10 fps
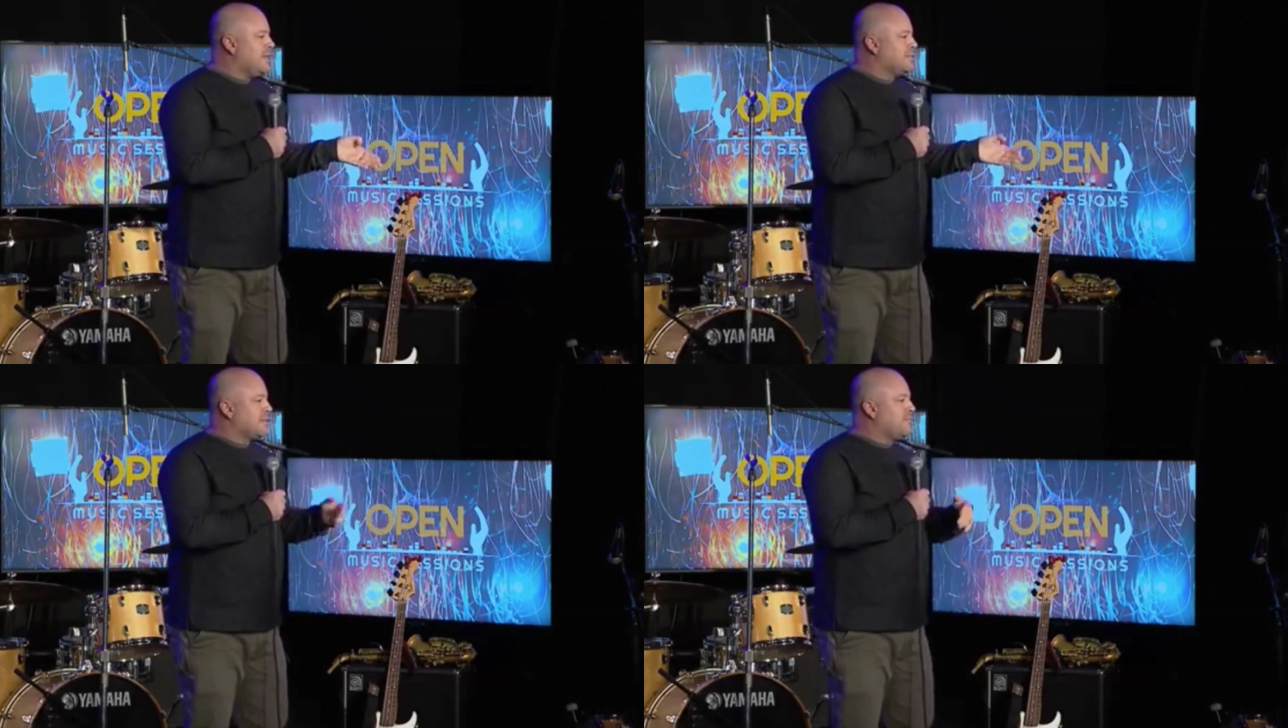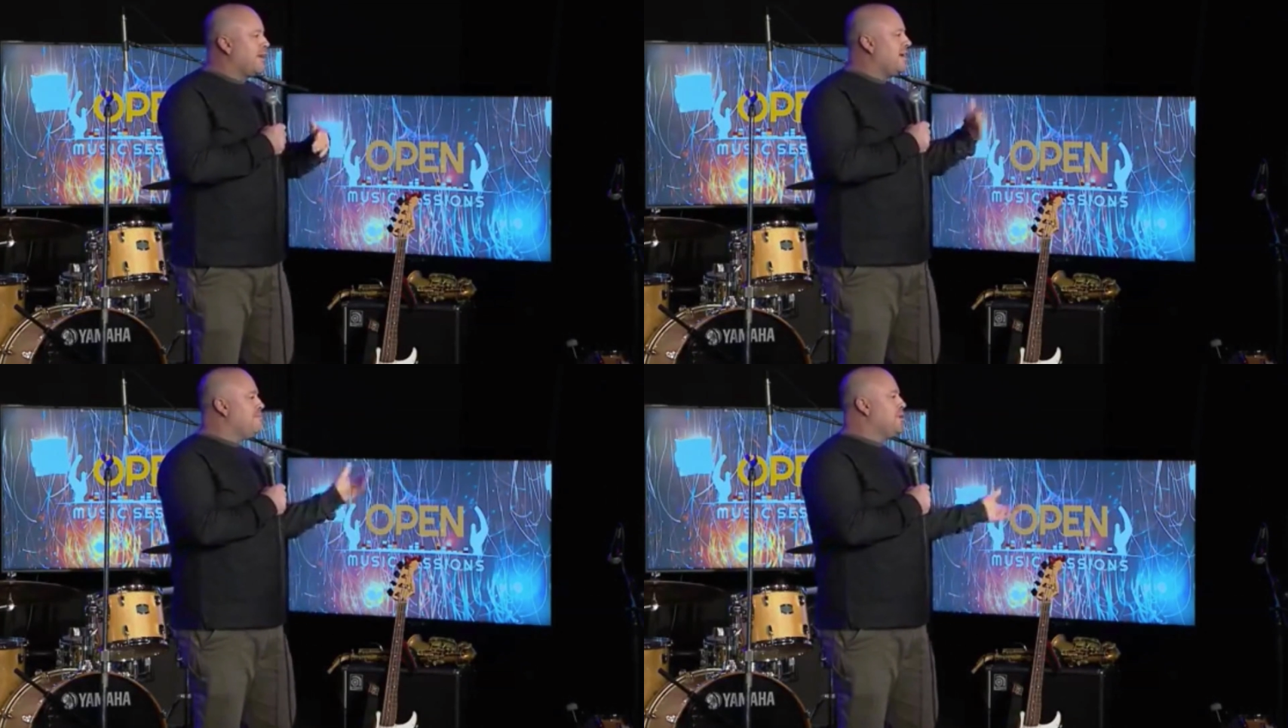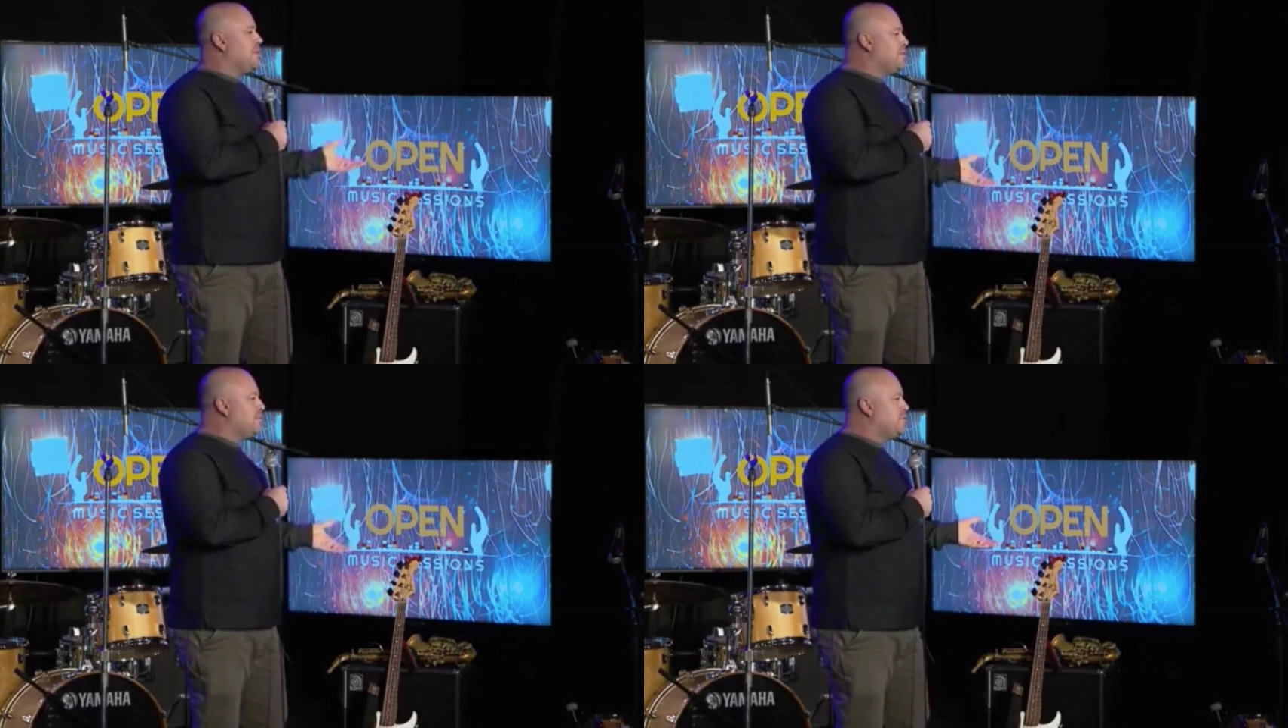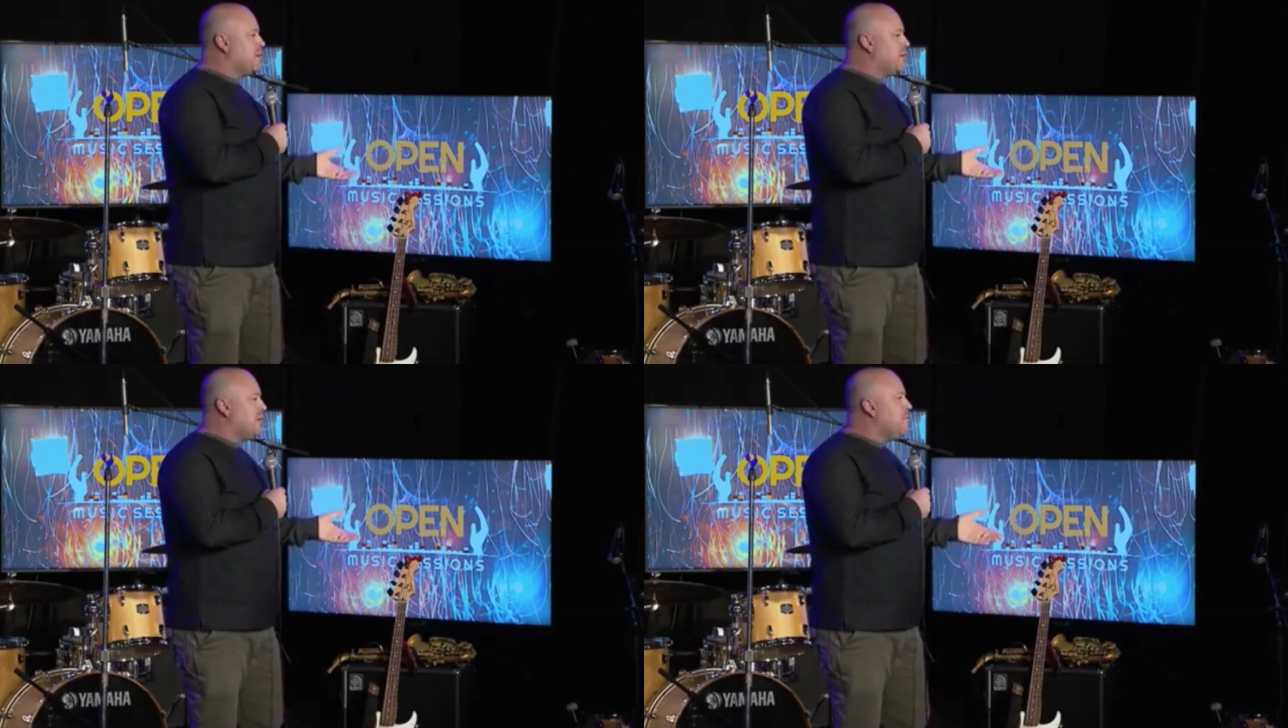It's like 5 minutes of
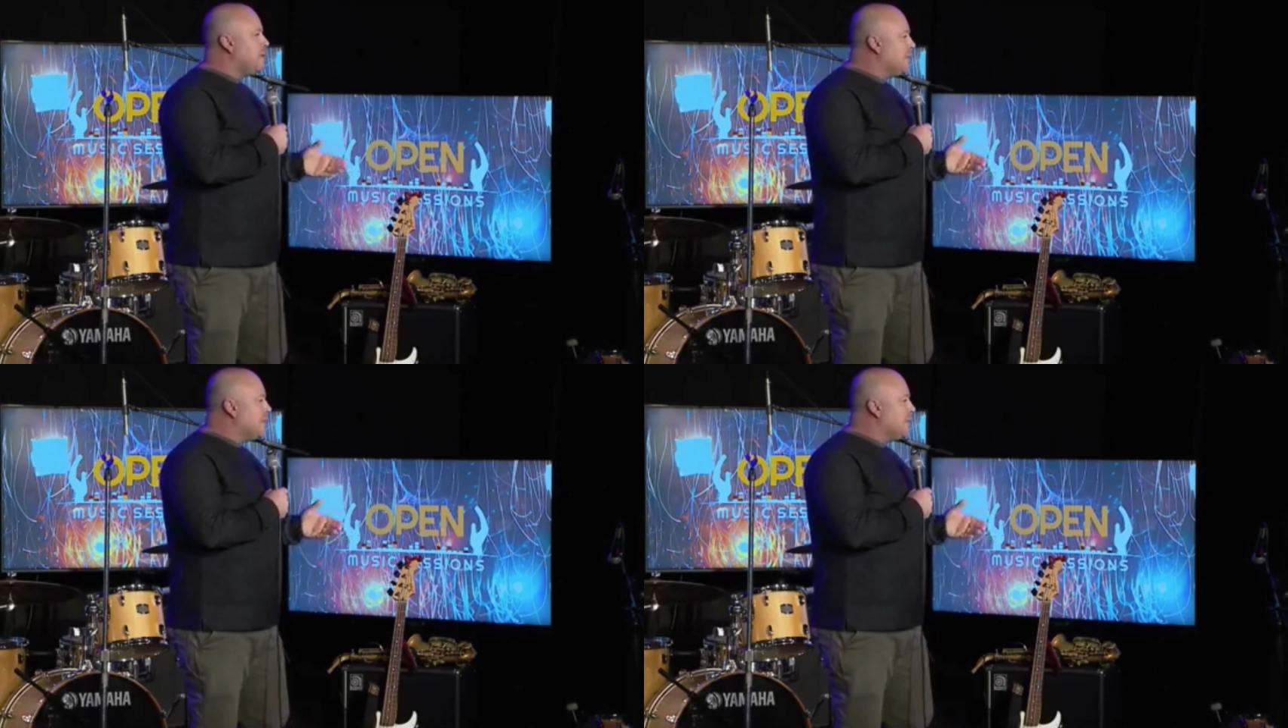Jared Ewy,